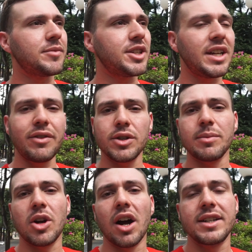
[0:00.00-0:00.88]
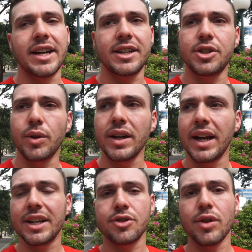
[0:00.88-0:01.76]
To give you some context, you can
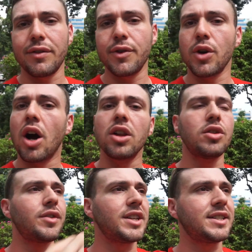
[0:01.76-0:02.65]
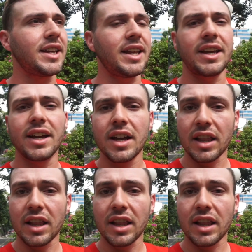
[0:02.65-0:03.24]
get street food all over the city,